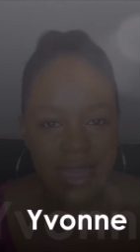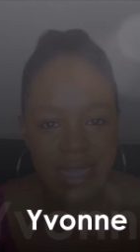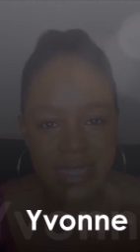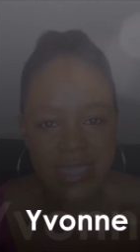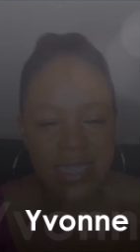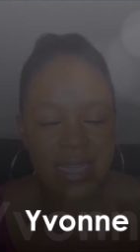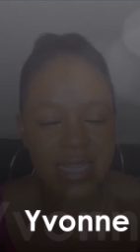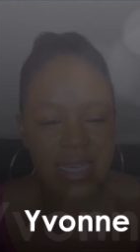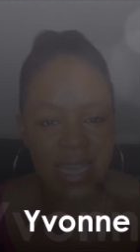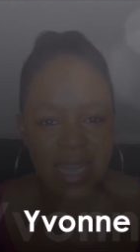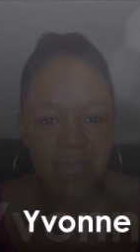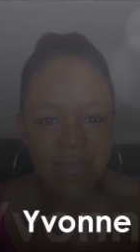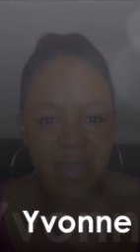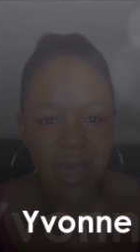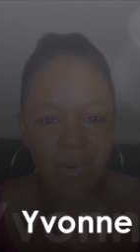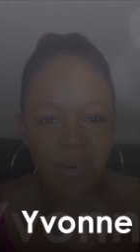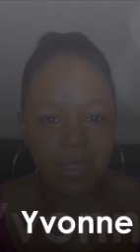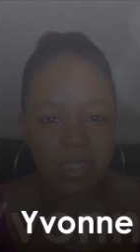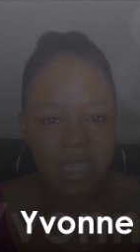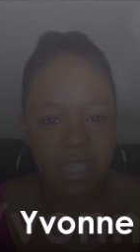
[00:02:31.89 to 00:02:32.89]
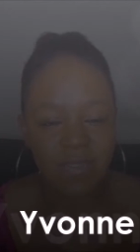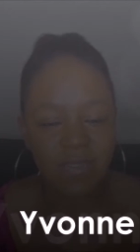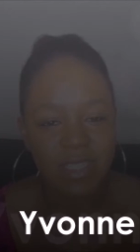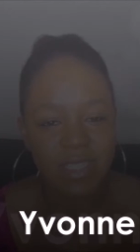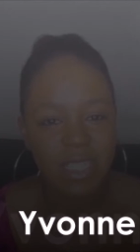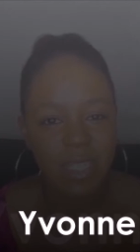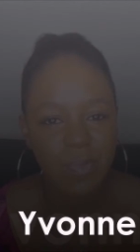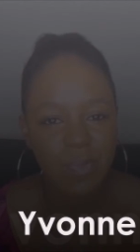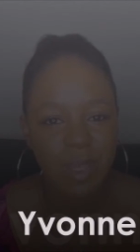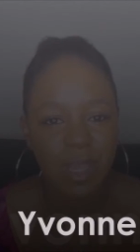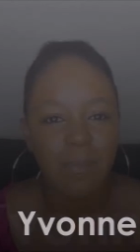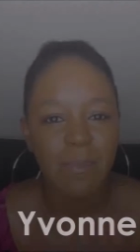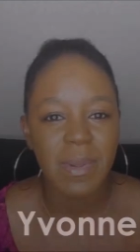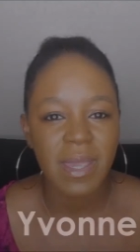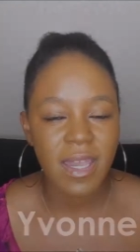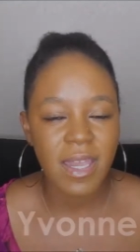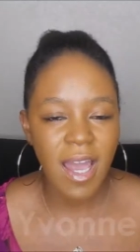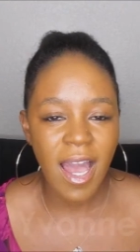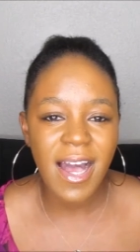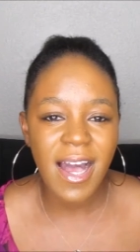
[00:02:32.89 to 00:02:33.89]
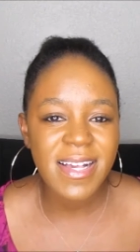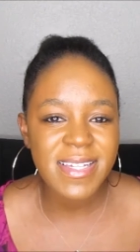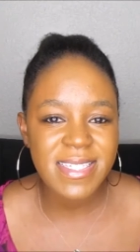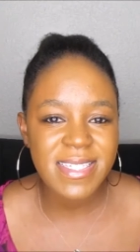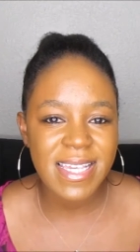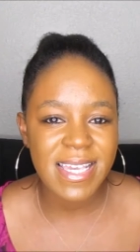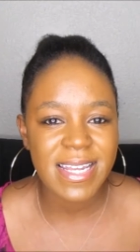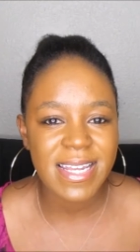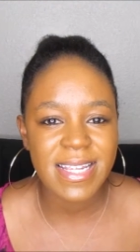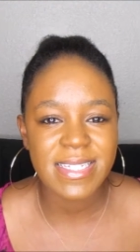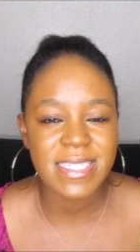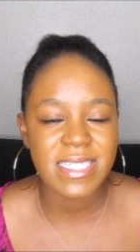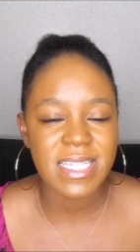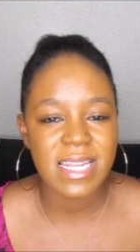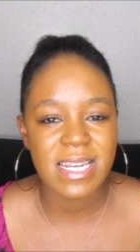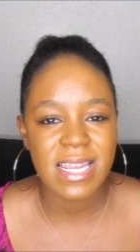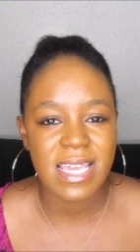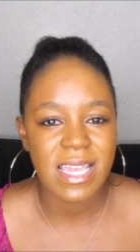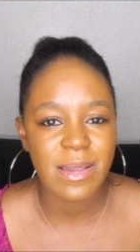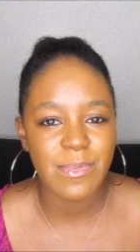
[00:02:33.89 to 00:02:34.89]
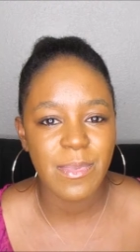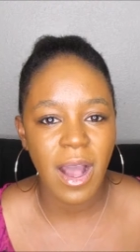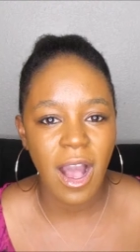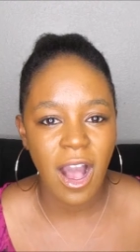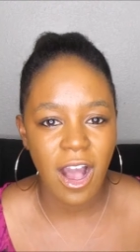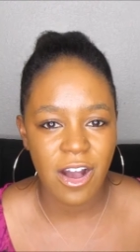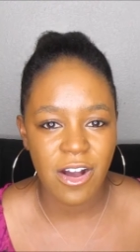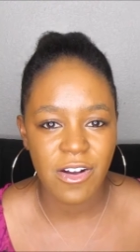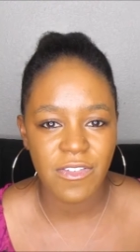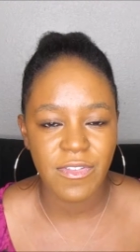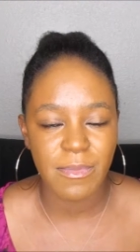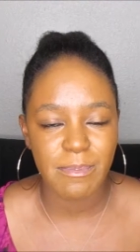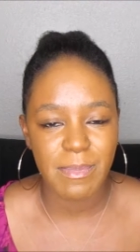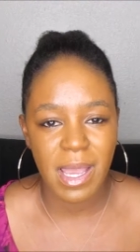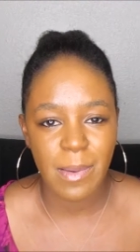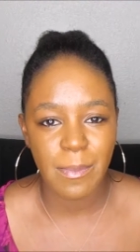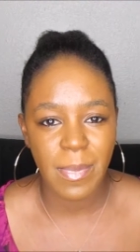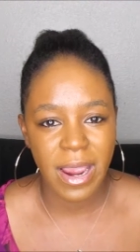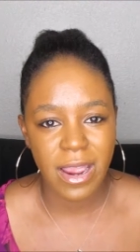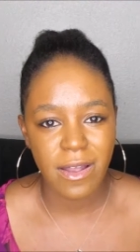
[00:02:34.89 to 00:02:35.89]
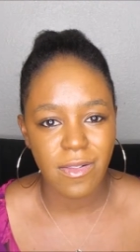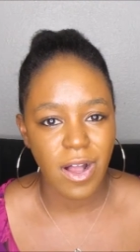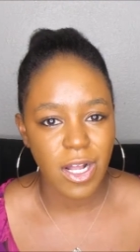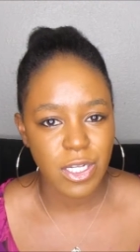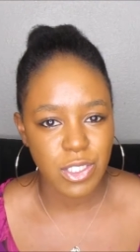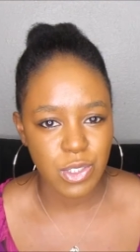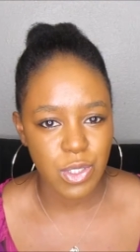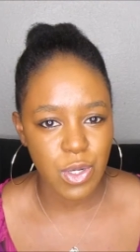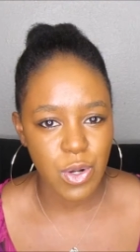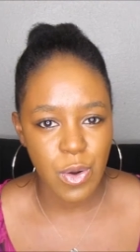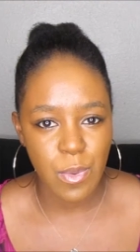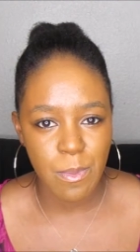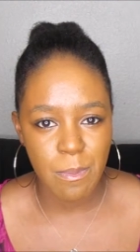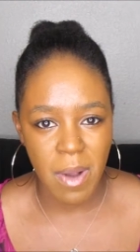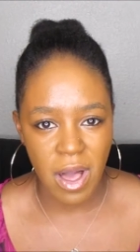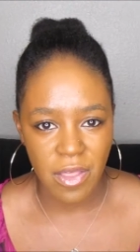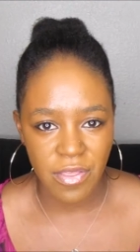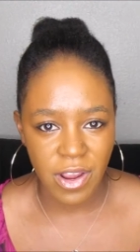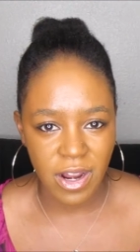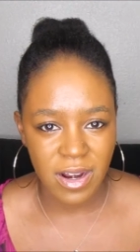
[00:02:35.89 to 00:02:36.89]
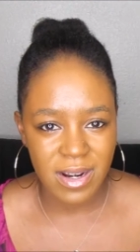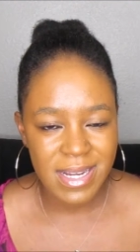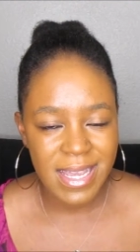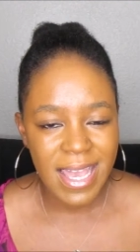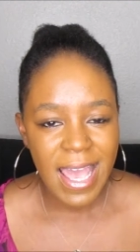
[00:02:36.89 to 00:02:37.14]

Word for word: is a name that was given to me because it is the name of my biological mother.